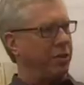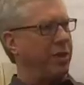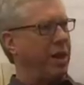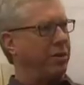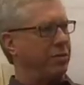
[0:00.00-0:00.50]
so
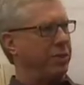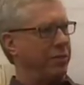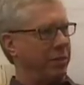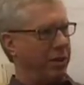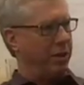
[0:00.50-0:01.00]
you've got to do
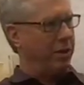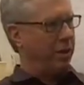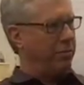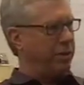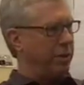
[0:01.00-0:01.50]
something in
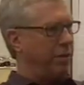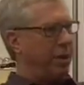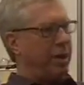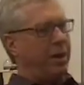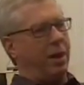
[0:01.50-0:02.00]
code.
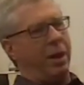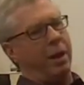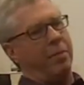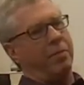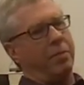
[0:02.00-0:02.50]
So
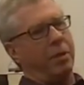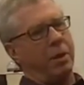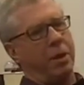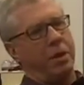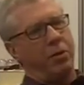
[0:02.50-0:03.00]
um,
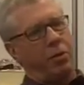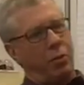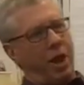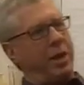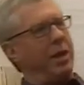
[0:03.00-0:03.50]

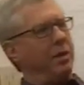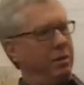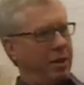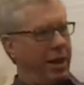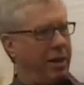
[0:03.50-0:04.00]

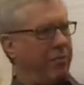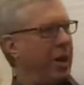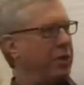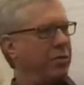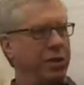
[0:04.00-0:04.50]
threading and
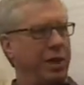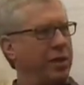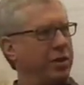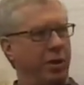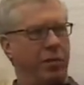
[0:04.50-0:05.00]

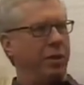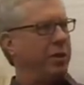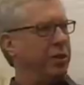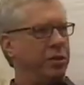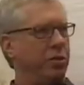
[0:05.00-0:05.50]
vectorization are
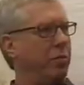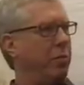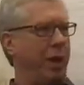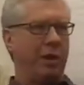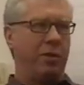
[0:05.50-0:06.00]
really the two
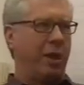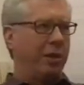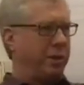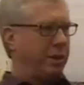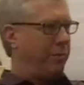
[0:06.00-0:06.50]
big
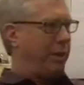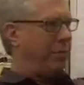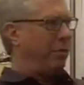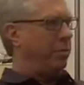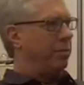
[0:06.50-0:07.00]
things that
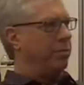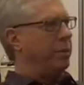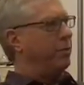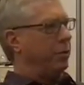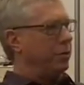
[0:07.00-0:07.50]
people
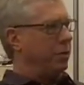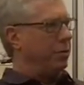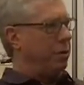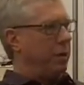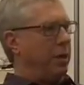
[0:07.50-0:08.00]
people
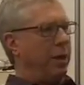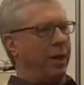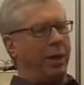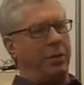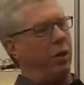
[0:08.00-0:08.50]
do.
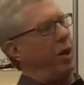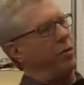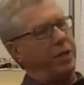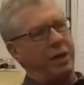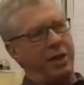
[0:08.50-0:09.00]
Mm-hmm. Um, there are
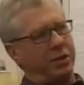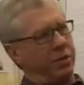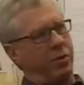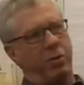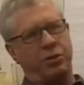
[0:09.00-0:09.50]
other techniques,
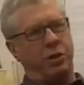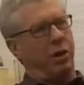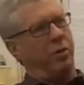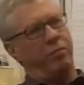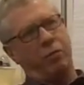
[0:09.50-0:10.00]
of course, you
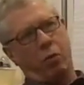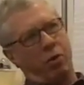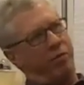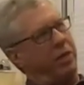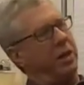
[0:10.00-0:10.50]
know,
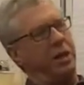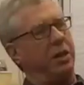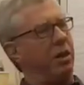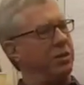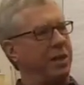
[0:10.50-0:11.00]
core
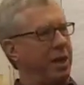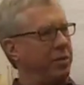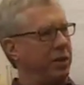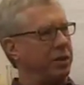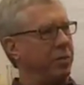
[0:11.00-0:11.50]
affinity and all these kind
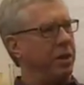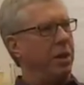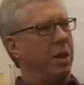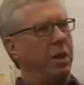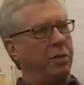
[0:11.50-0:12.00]
of things, but